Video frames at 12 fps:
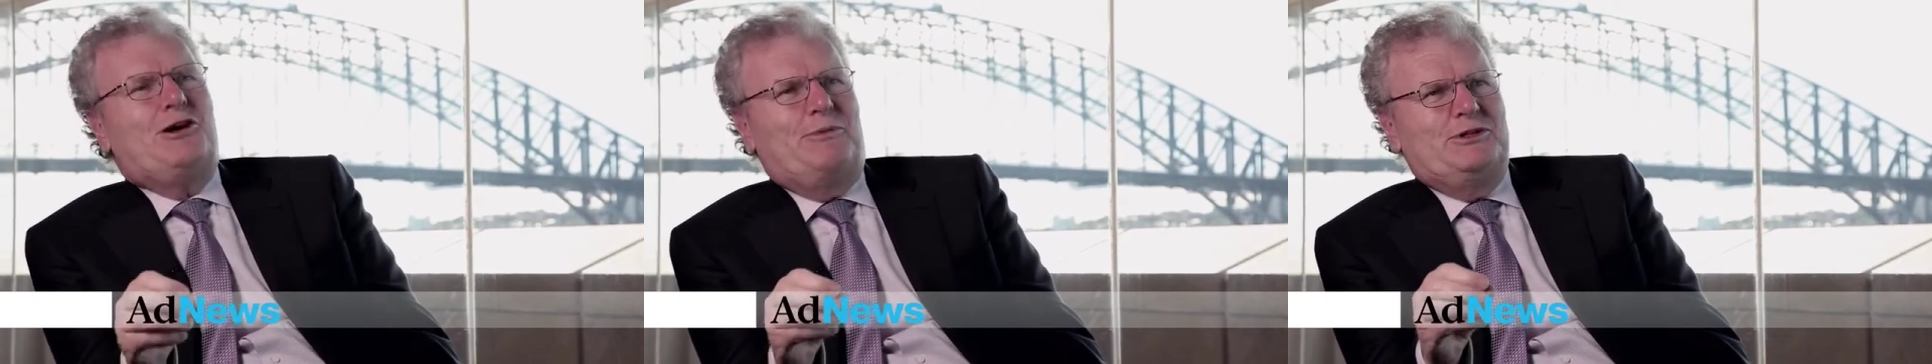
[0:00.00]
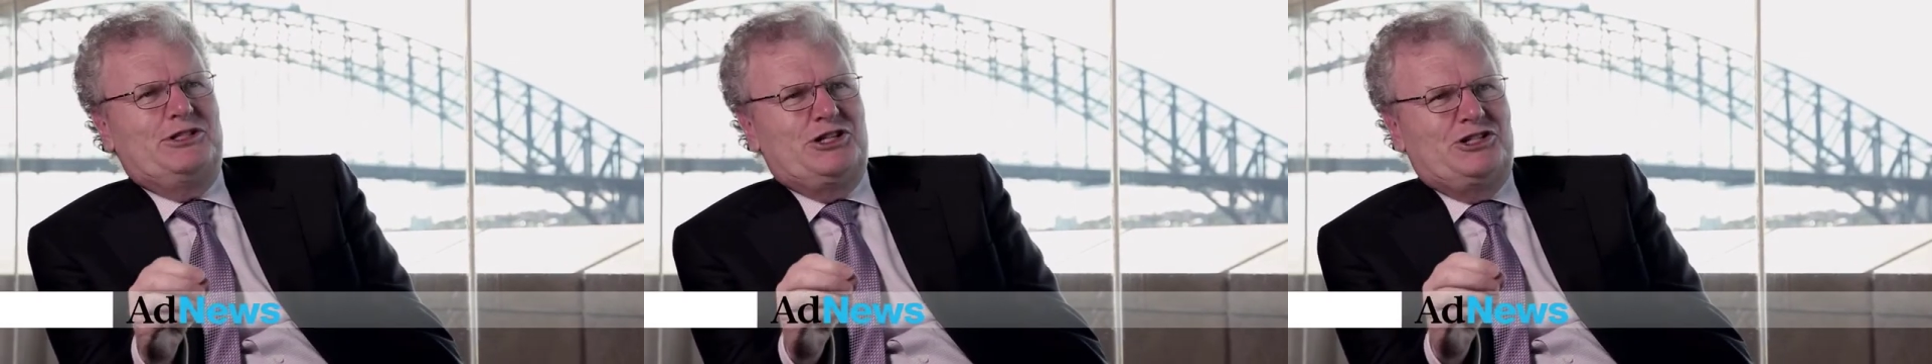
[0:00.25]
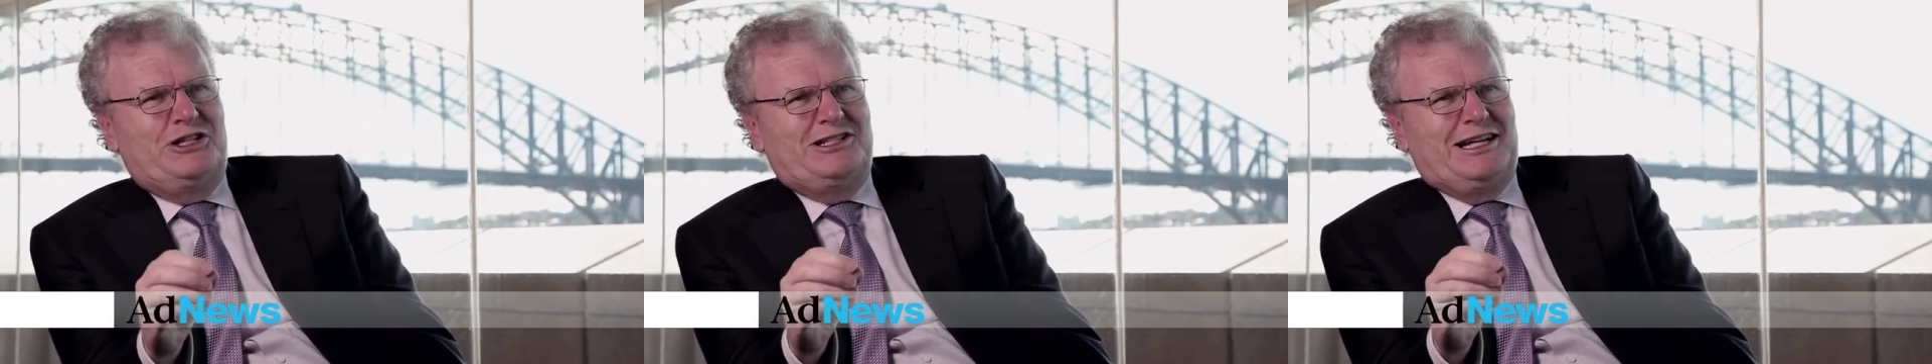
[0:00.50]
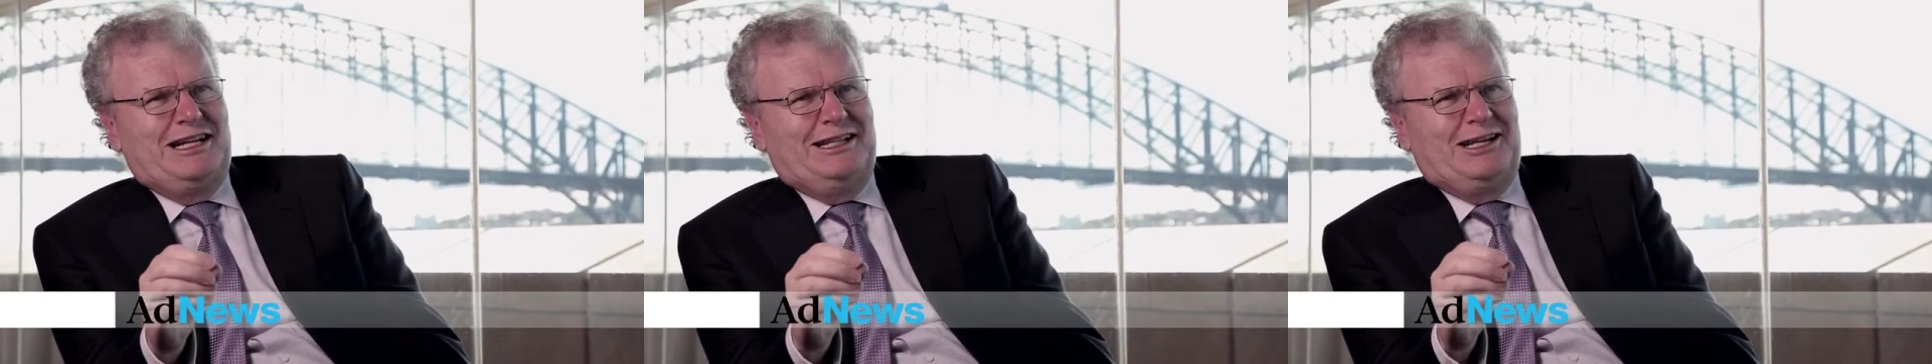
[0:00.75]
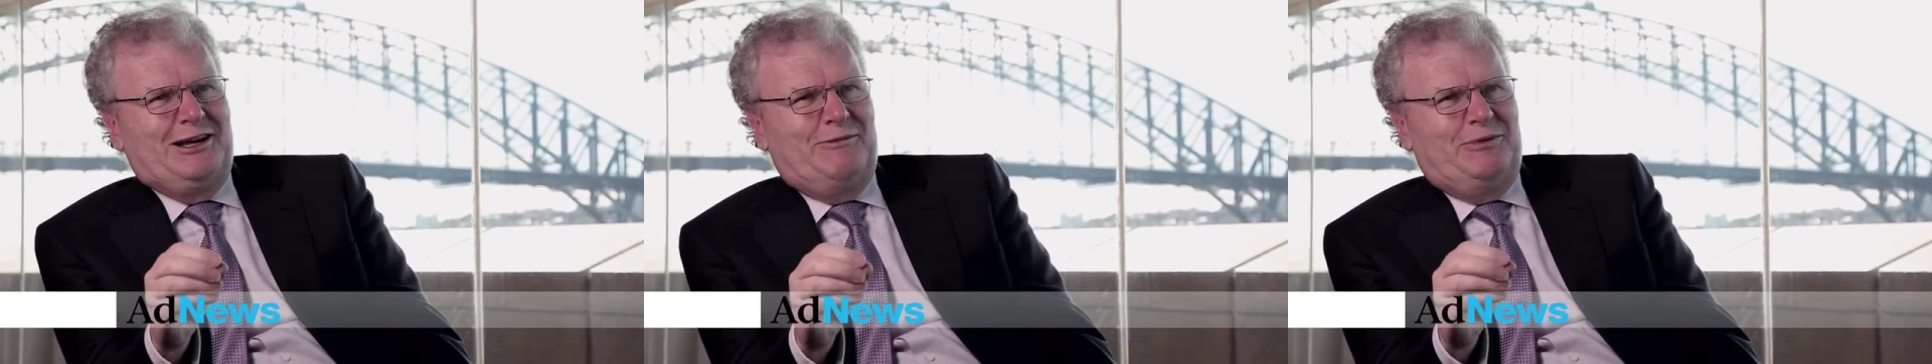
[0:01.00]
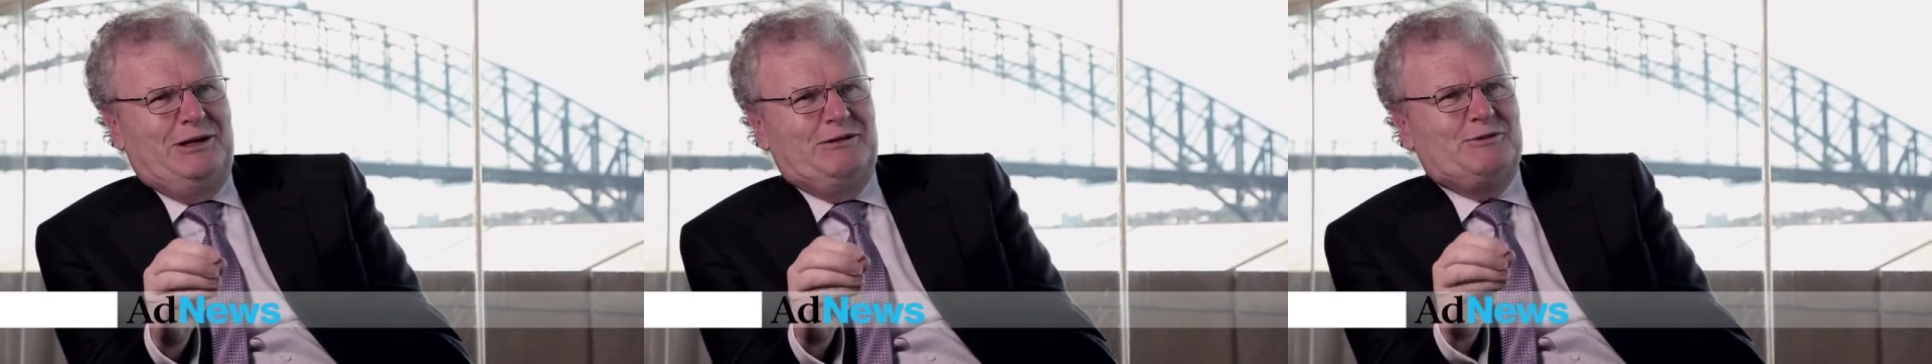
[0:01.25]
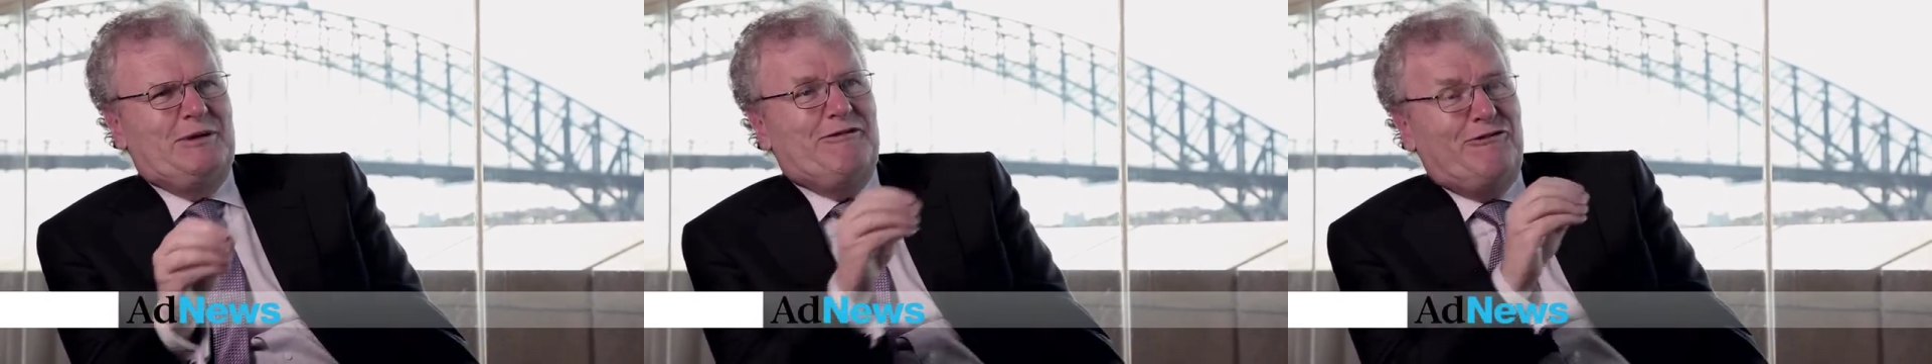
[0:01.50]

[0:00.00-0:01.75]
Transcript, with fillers: opposition inside the company. It was my